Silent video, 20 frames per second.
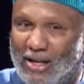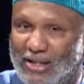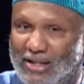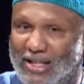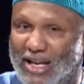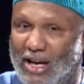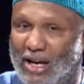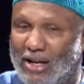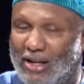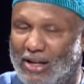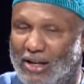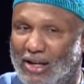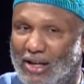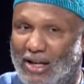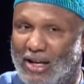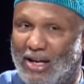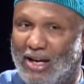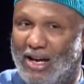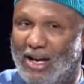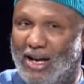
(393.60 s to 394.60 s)
that
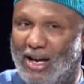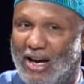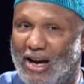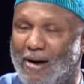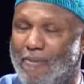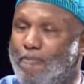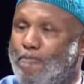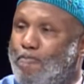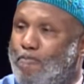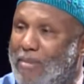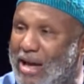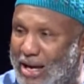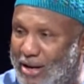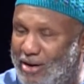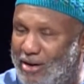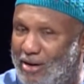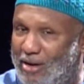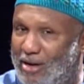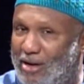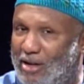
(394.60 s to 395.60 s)

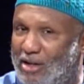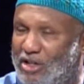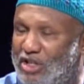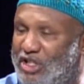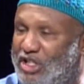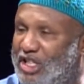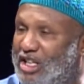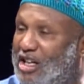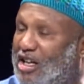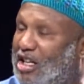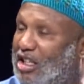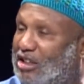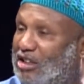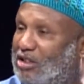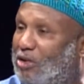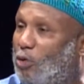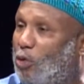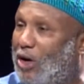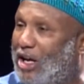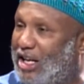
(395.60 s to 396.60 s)
emit
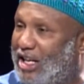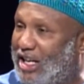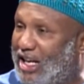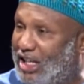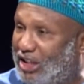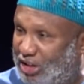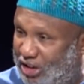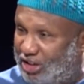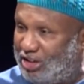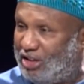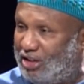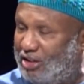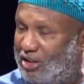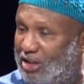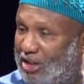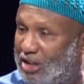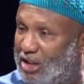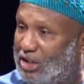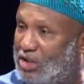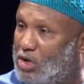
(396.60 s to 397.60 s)
tons of radiation.
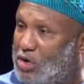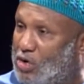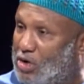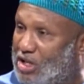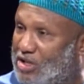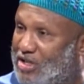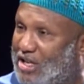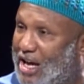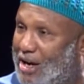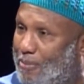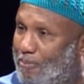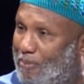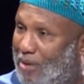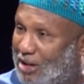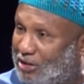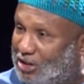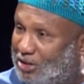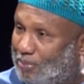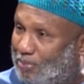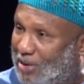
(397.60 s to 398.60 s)
Is that a
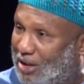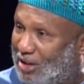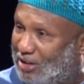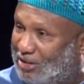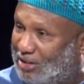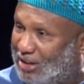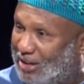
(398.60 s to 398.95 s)
possibility?